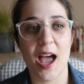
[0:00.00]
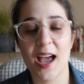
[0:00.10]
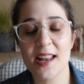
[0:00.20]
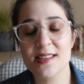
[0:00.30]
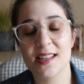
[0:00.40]

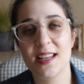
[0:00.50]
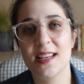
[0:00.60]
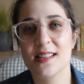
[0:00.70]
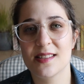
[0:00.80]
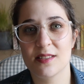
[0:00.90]
and
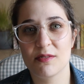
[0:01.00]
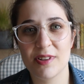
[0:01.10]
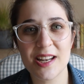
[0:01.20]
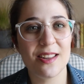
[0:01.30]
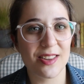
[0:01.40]
is
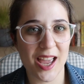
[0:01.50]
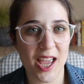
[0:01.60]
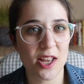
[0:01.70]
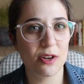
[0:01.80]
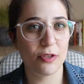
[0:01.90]
really the
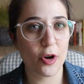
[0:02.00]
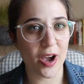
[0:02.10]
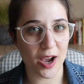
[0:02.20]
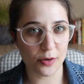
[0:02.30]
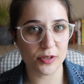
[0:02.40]
head of her
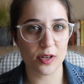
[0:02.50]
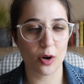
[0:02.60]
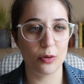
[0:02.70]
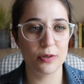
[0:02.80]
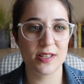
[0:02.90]

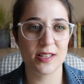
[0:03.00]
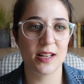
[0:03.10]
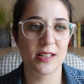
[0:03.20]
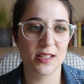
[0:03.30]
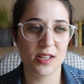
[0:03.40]
household,
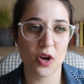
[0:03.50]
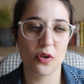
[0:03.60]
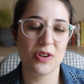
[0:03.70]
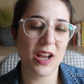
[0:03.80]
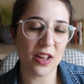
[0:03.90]
since the
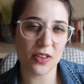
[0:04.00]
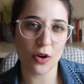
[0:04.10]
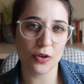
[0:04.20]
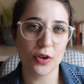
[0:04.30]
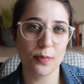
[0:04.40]
only other
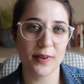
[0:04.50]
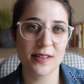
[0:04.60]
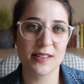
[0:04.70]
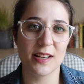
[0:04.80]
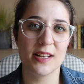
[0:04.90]

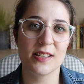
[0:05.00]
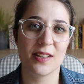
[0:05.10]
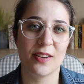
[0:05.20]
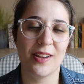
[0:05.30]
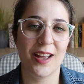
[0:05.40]
occupant
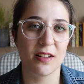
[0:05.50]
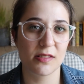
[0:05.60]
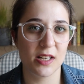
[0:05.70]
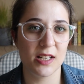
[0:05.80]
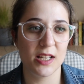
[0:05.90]
is her
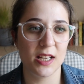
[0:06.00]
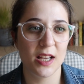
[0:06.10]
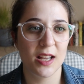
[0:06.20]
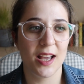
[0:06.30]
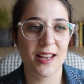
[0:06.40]

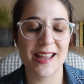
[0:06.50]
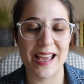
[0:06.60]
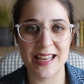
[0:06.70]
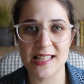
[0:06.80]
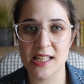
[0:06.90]
elderly and
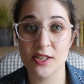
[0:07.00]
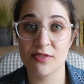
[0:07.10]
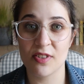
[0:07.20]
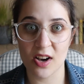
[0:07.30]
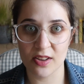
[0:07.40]
ailing
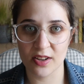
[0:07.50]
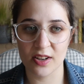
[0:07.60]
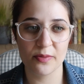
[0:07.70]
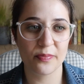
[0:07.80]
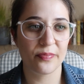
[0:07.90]

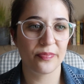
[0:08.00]
father.